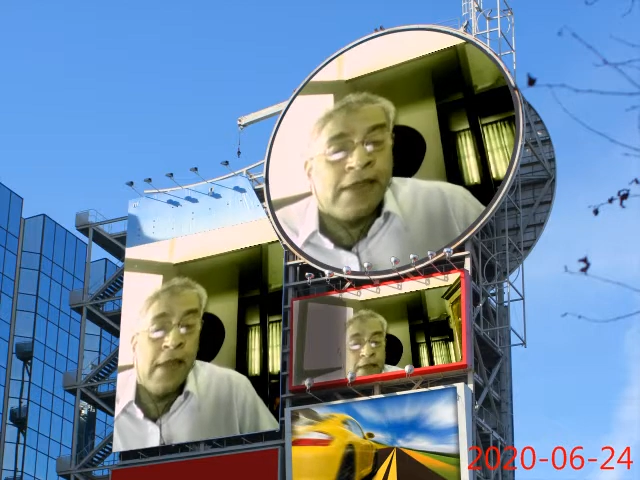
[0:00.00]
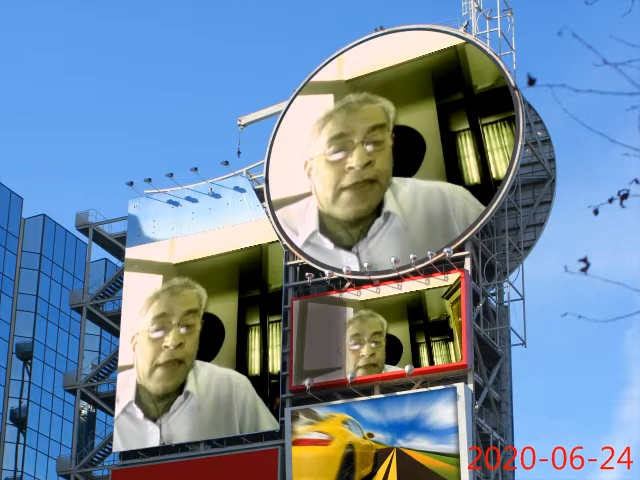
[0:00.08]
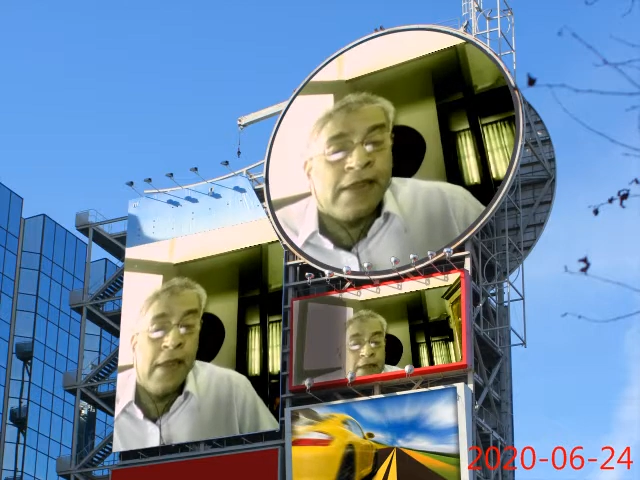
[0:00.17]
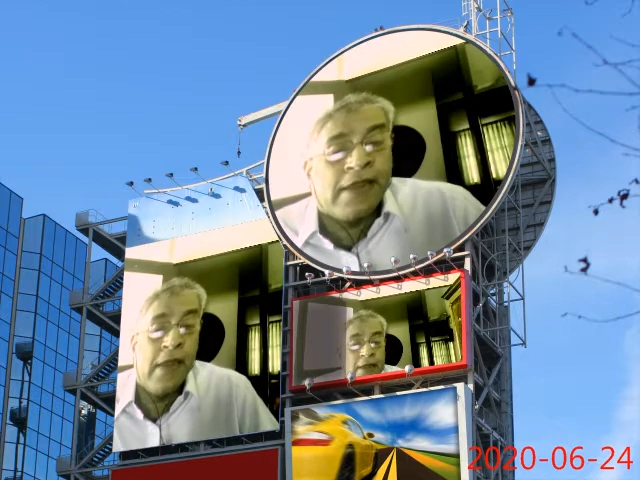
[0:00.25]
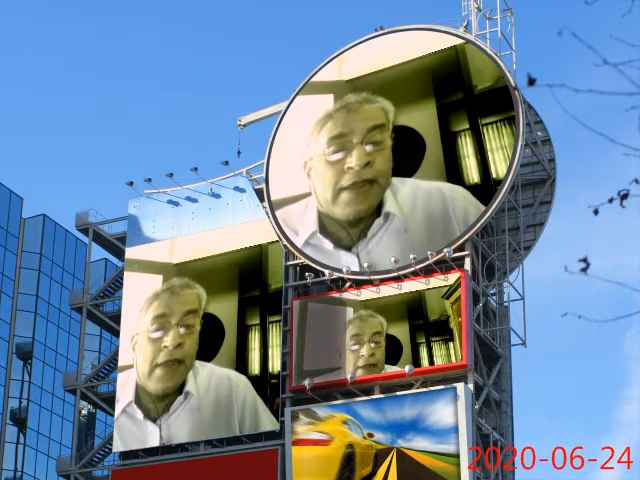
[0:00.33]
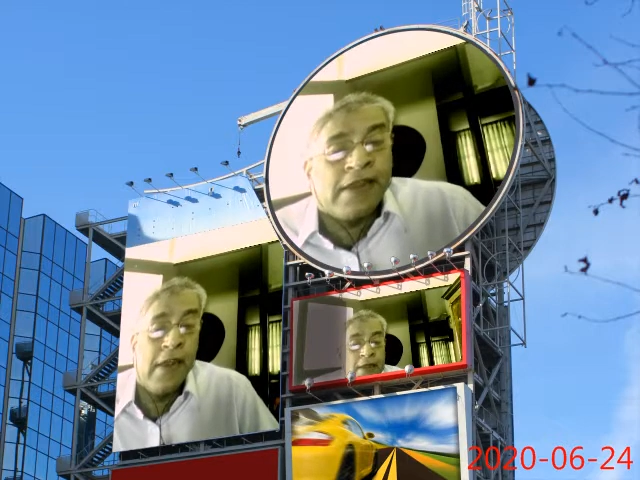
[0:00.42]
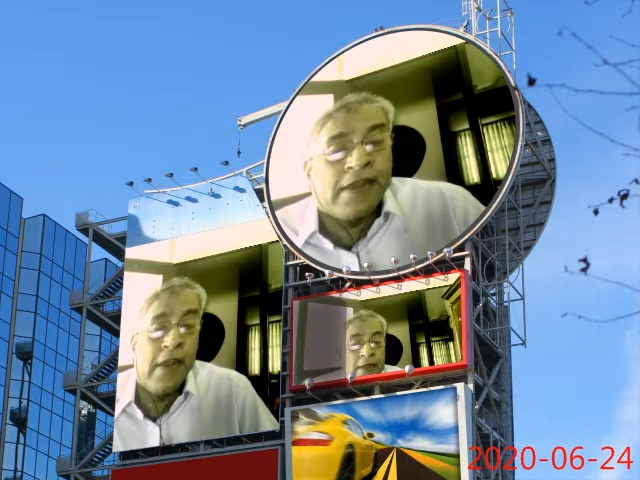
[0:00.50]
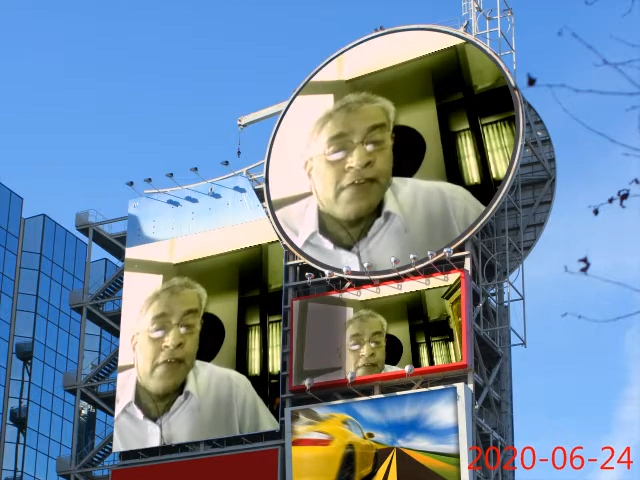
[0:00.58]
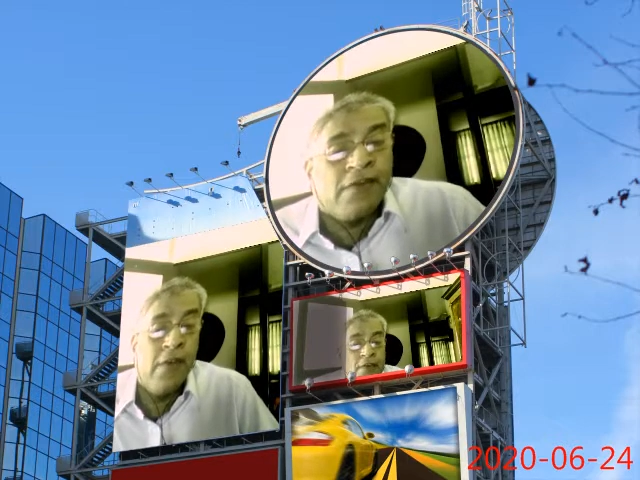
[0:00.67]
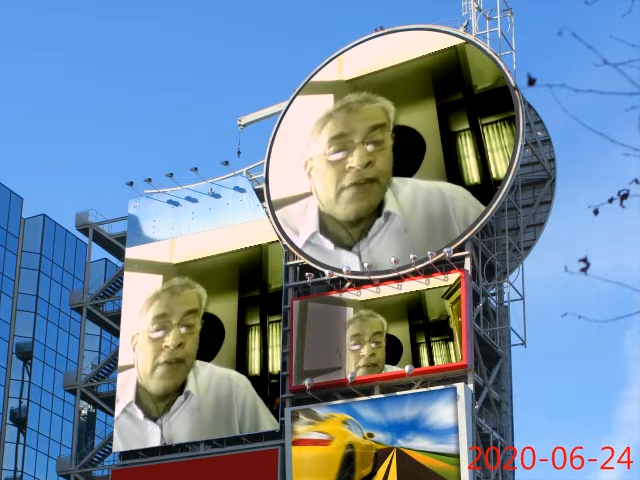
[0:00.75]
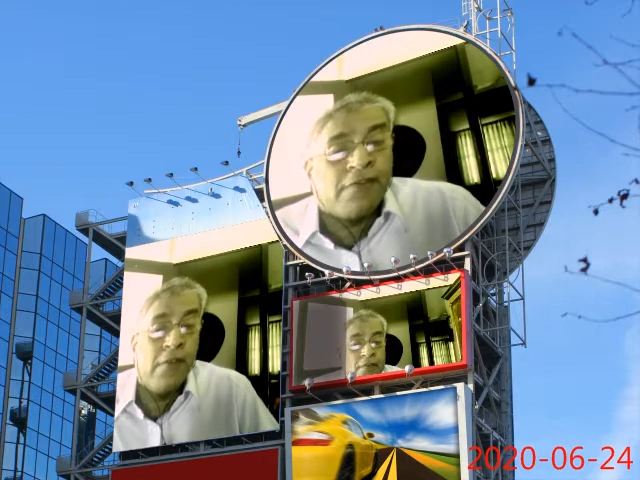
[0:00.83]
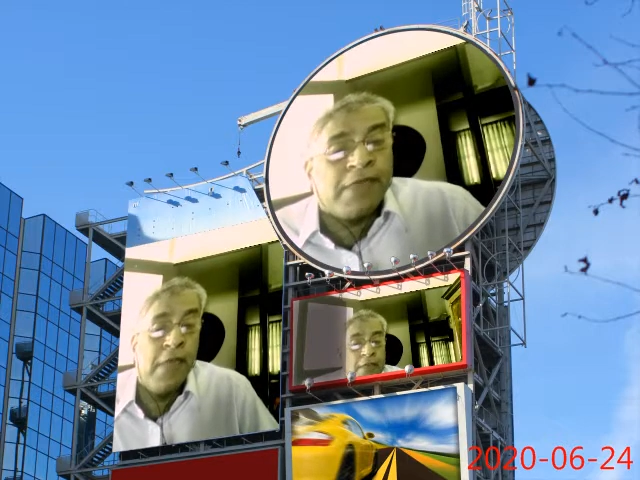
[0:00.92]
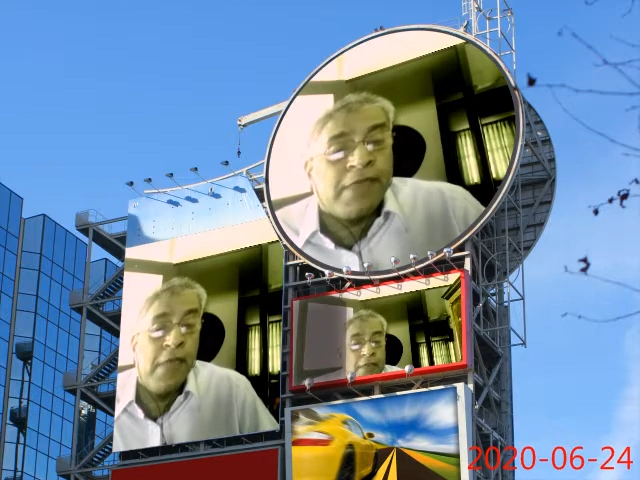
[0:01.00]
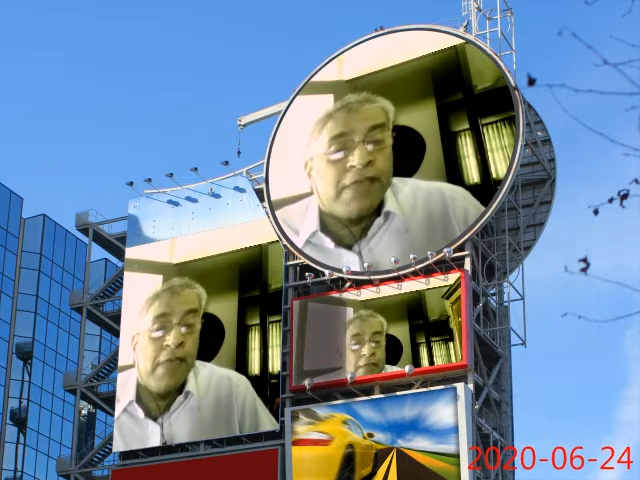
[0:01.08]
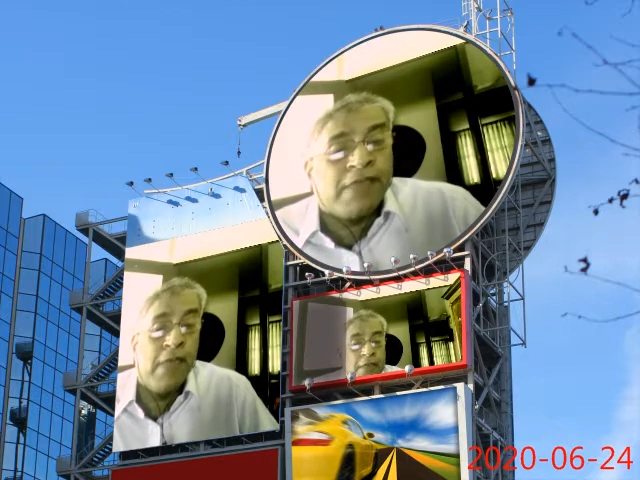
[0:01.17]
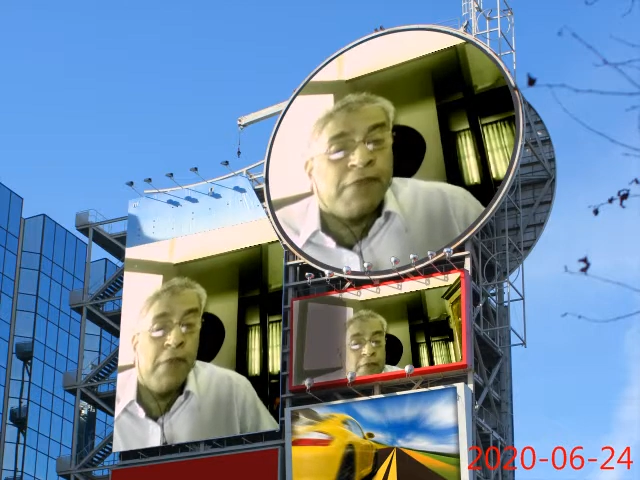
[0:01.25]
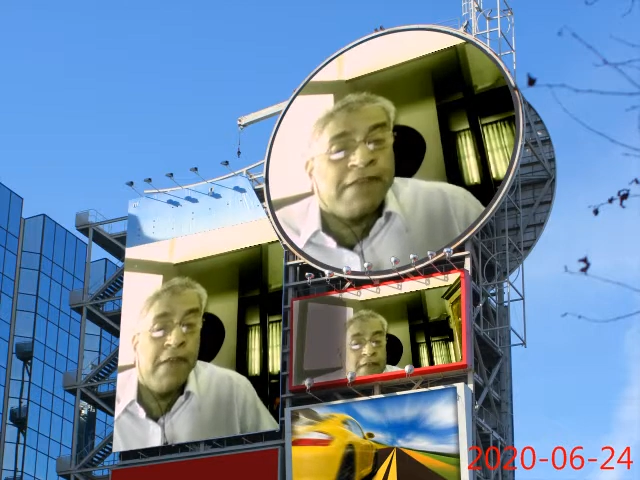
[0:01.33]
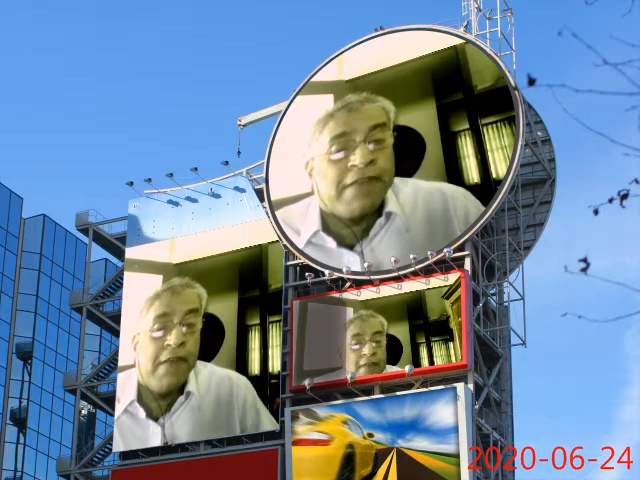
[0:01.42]
Delta FOSB
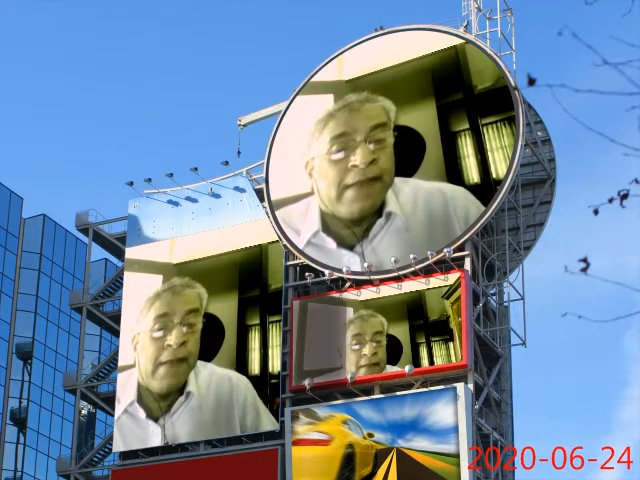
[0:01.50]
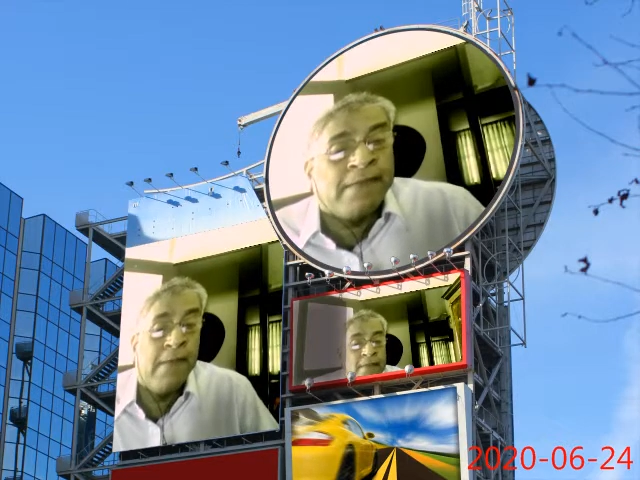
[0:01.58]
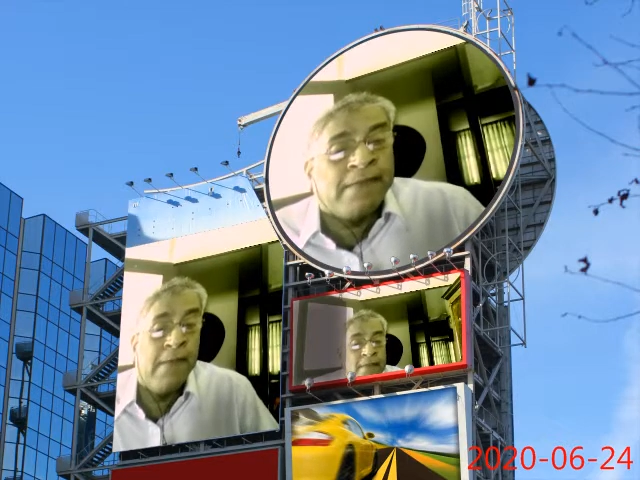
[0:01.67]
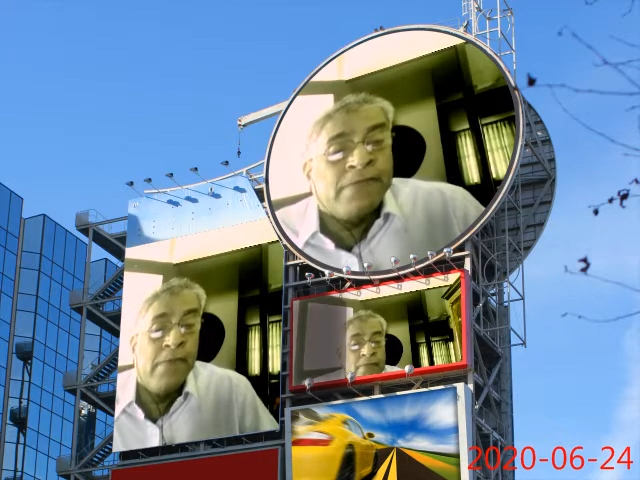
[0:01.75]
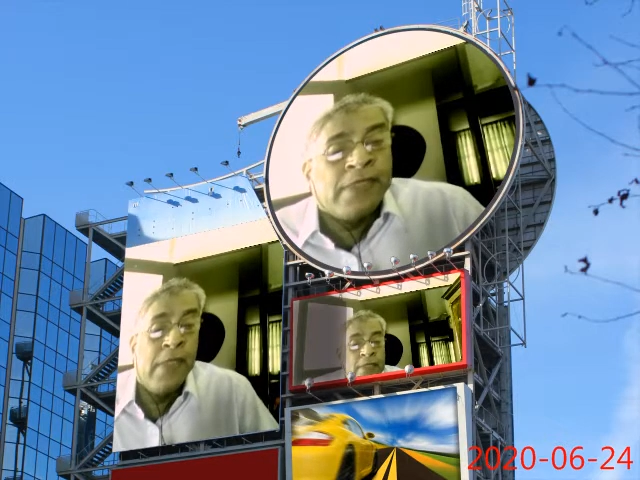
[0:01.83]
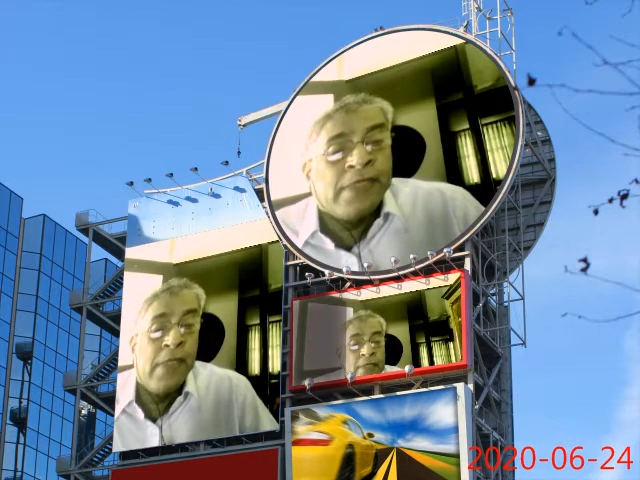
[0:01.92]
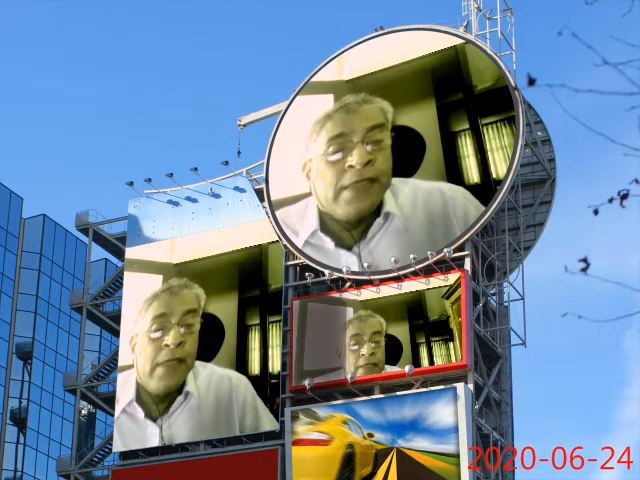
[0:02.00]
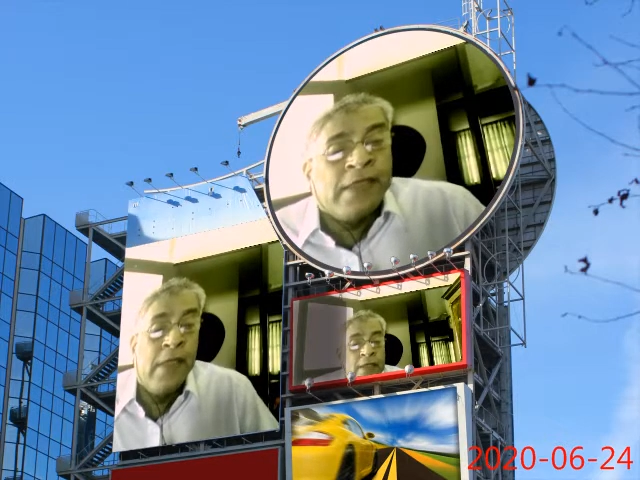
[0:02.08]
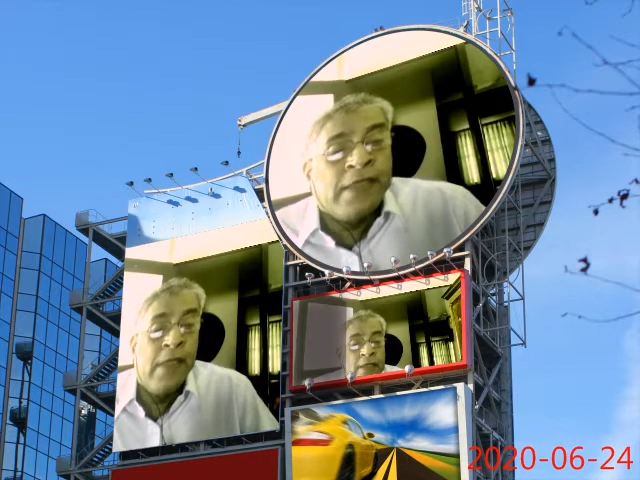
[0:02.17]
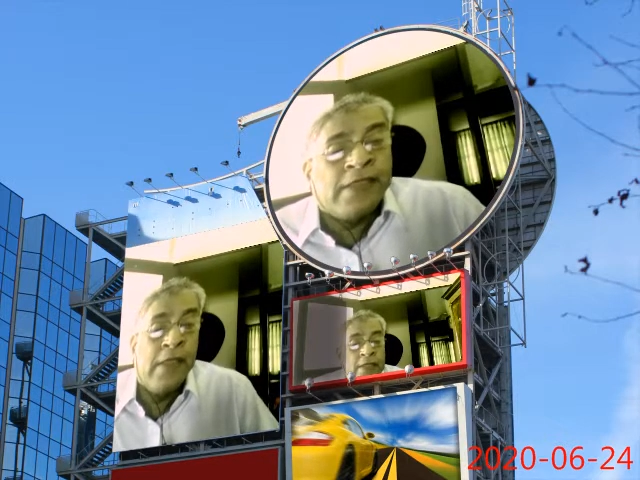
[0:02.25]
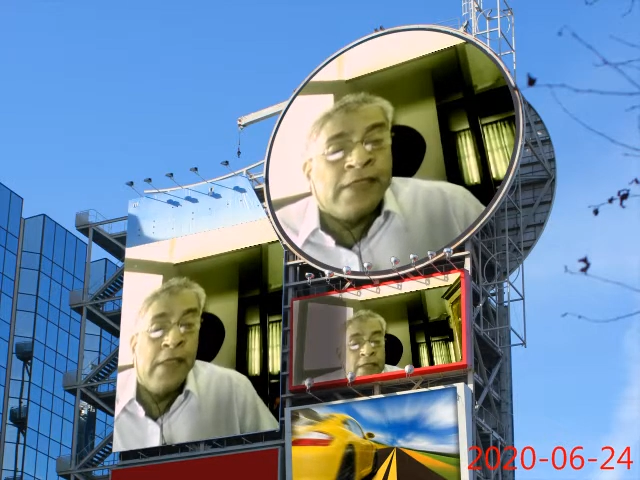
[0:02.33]
expression in these